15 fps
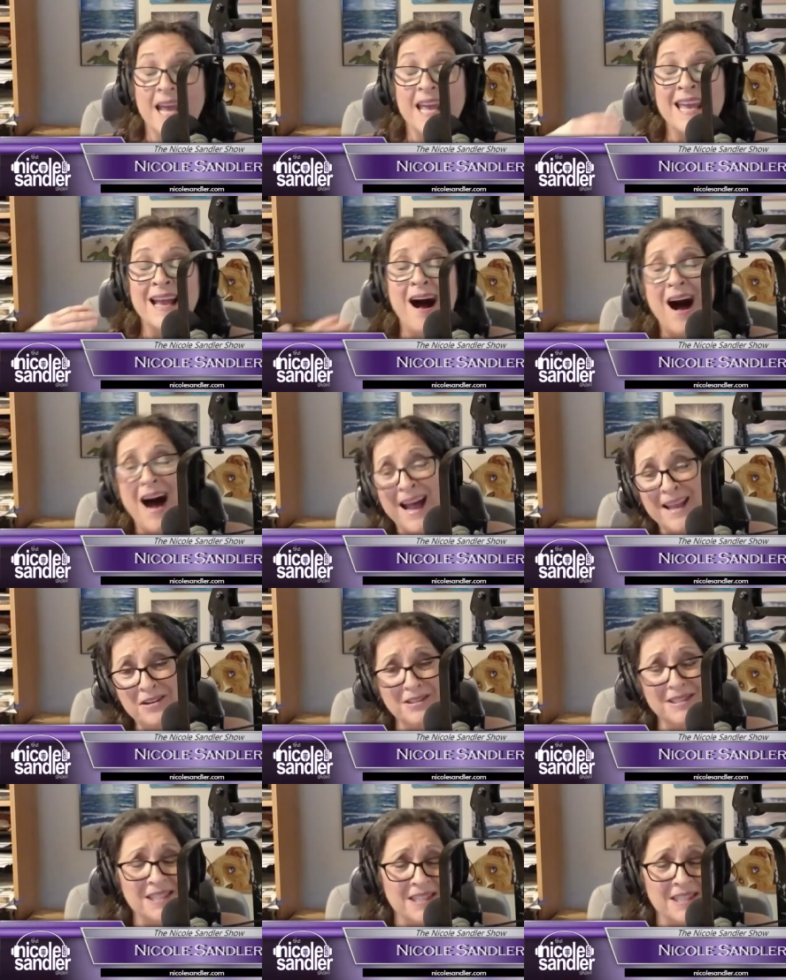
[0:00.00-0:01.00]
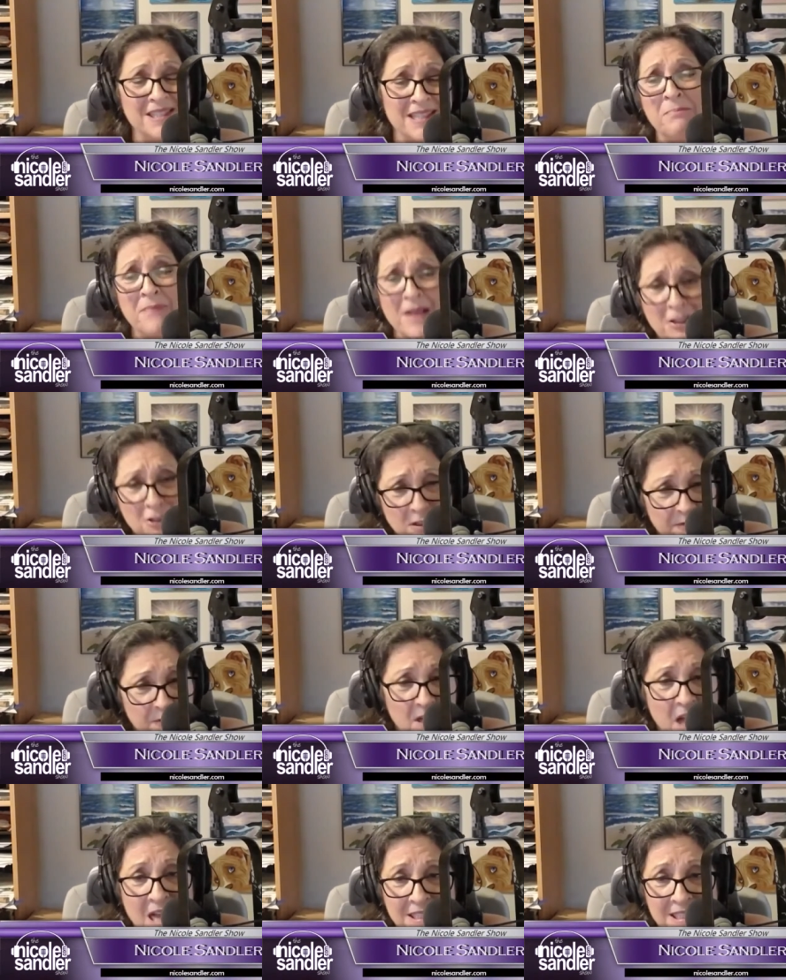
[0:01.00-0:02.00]
He hired Stephen Miller,
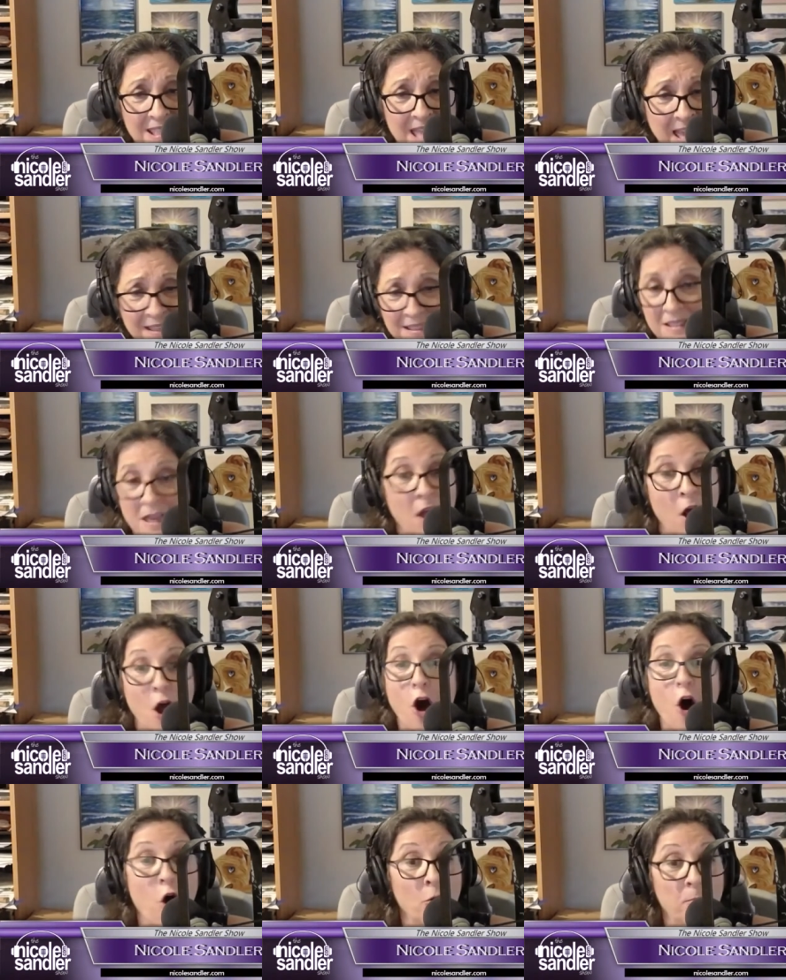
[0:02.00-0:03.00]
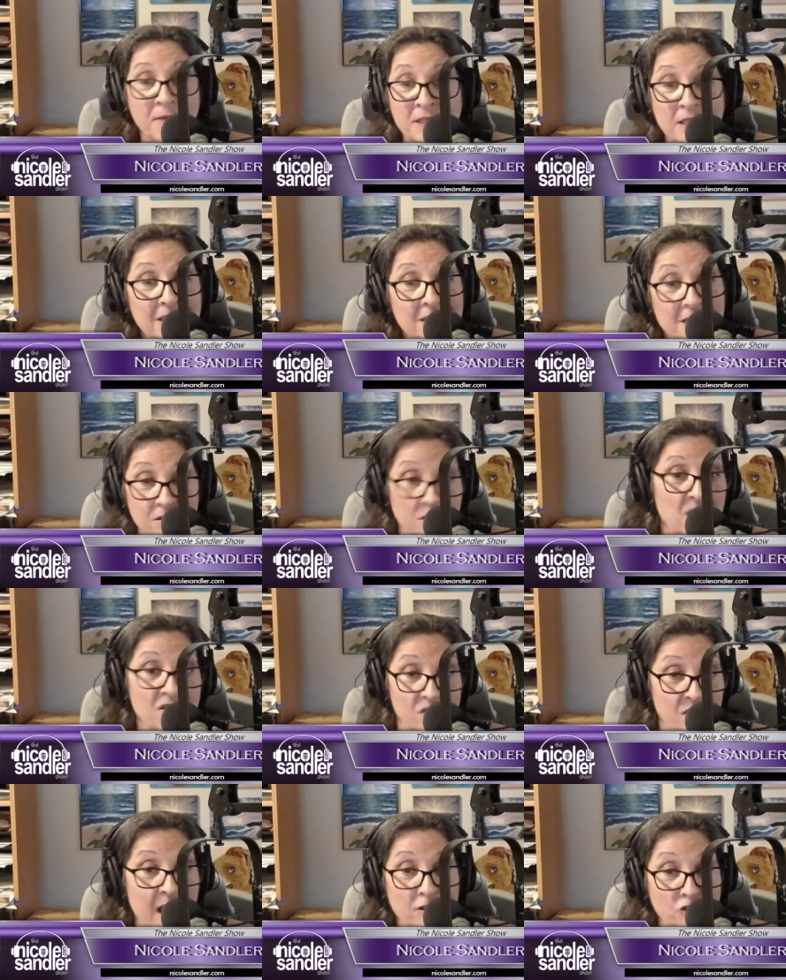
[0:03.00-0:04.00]
for God's sakes, openly
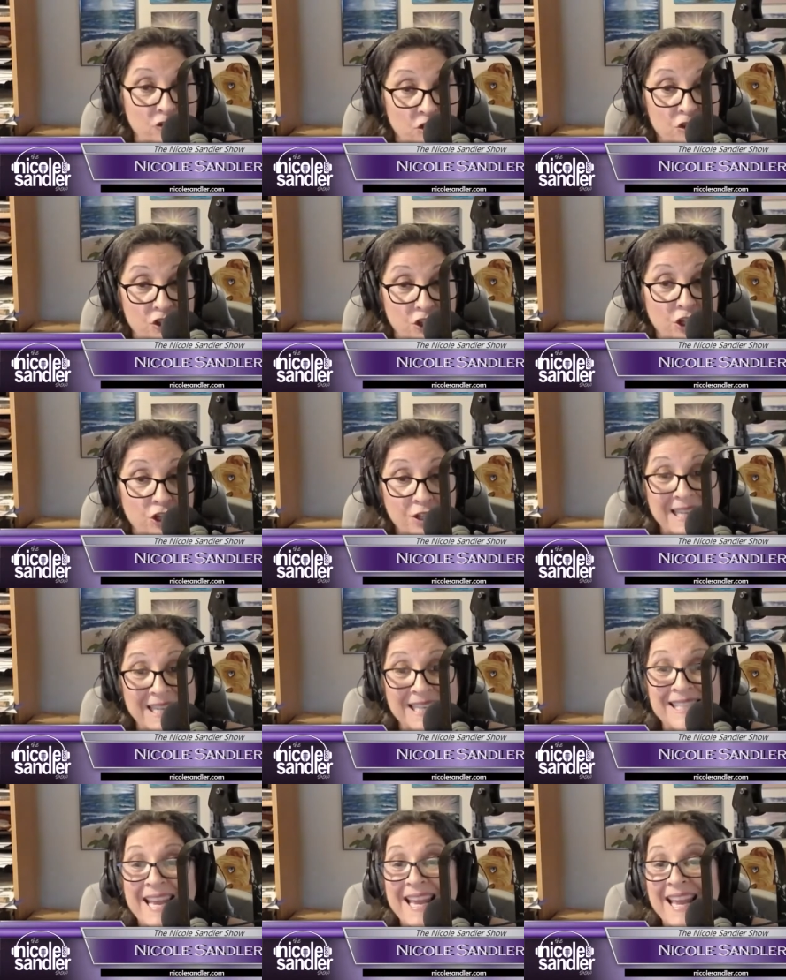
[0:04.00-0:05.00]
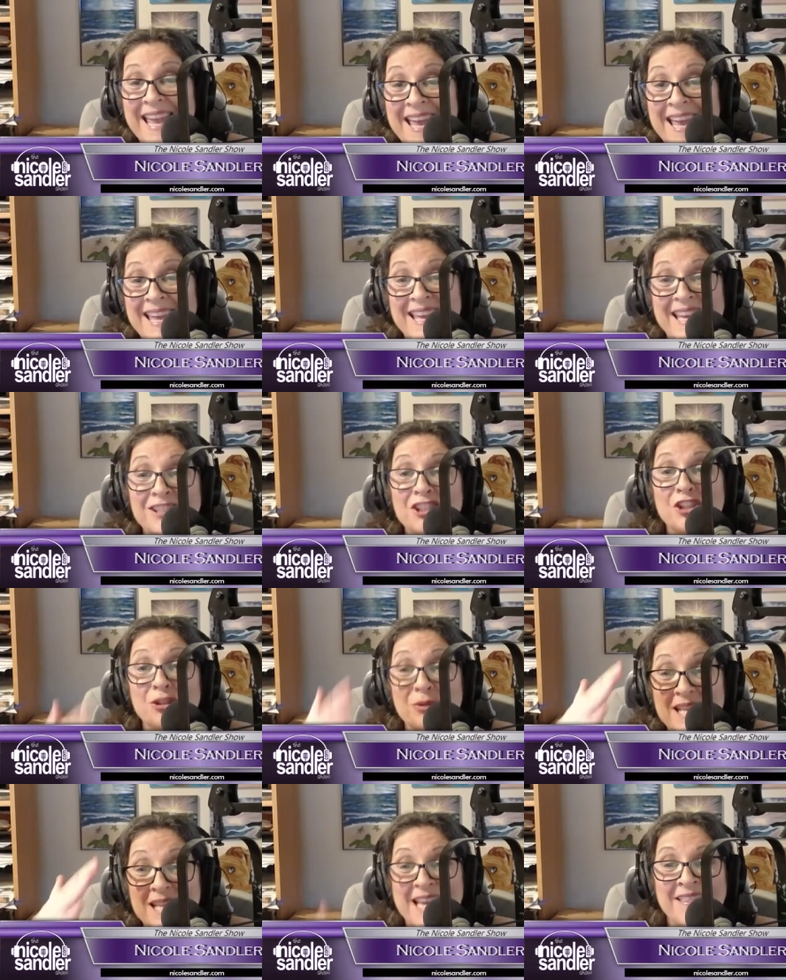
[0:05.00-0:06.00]
discussed national security
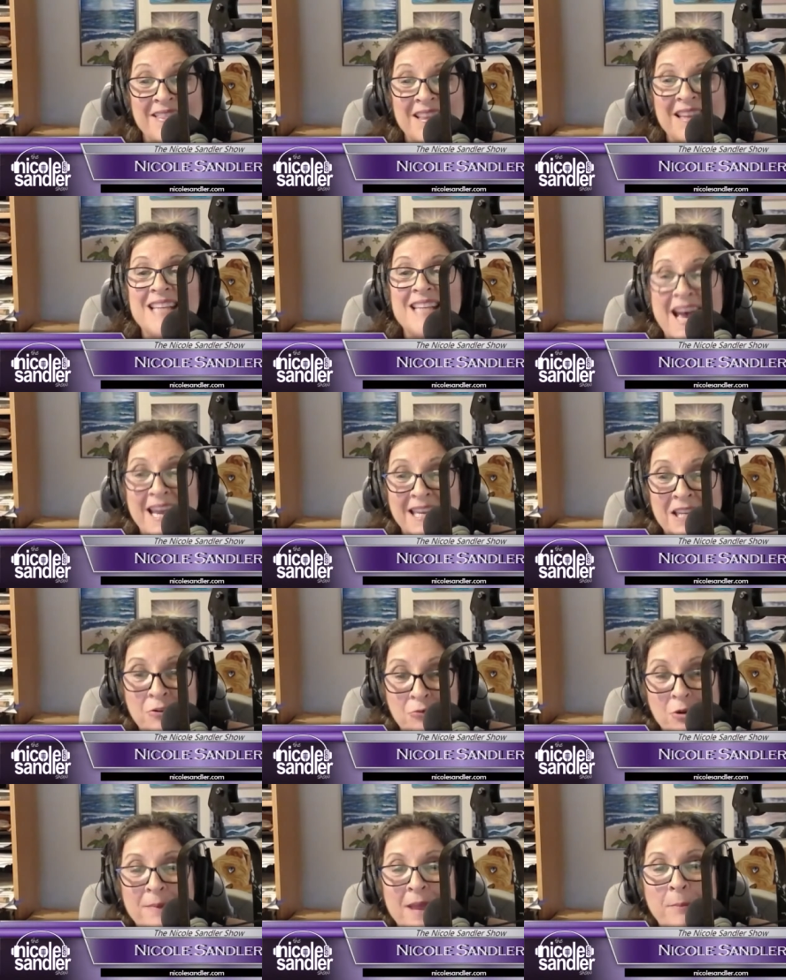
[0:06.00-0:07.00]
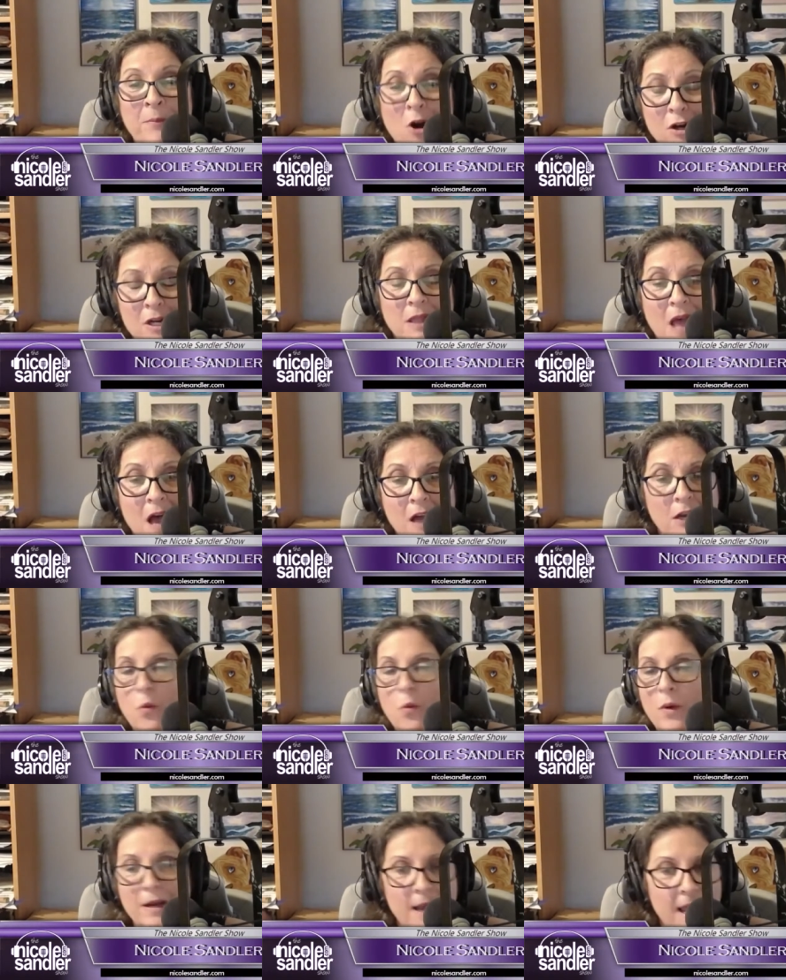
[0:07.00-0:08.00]
issues in the dining room at Mar a
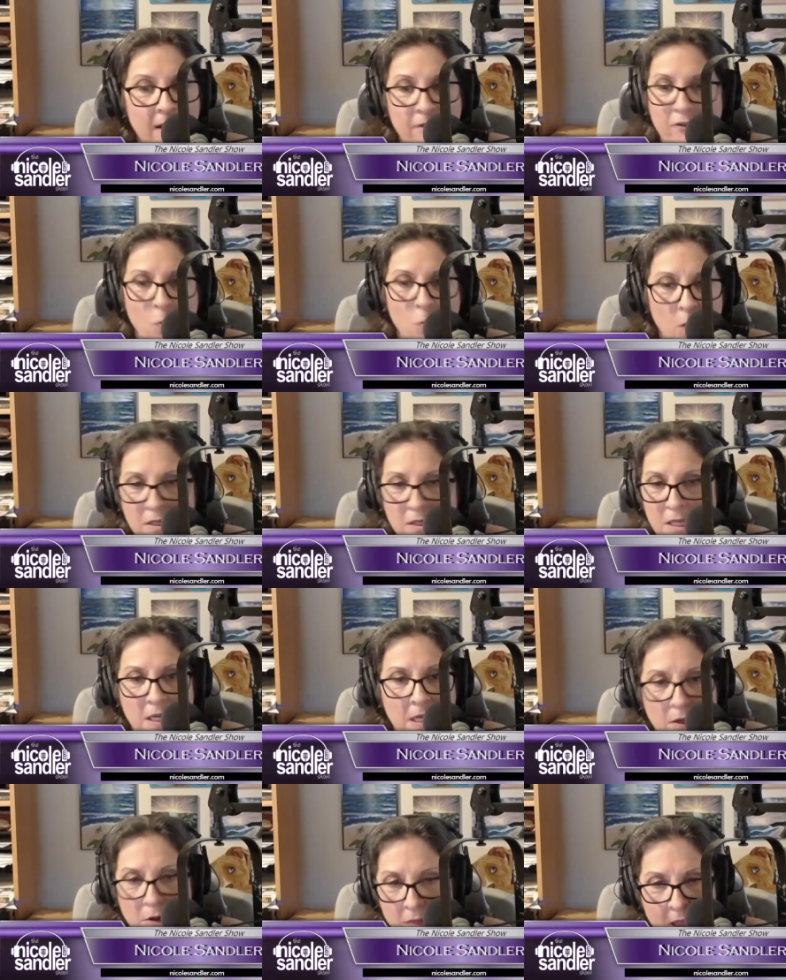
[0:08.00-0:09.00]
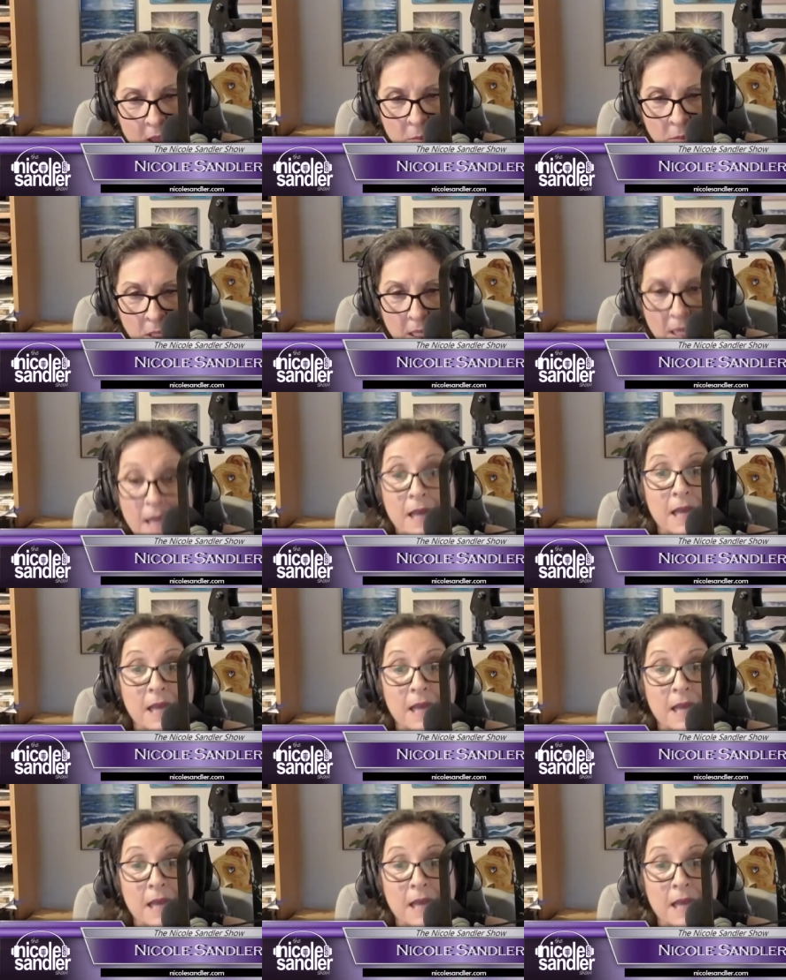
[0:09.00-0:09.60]
Lago where everyone could hear them.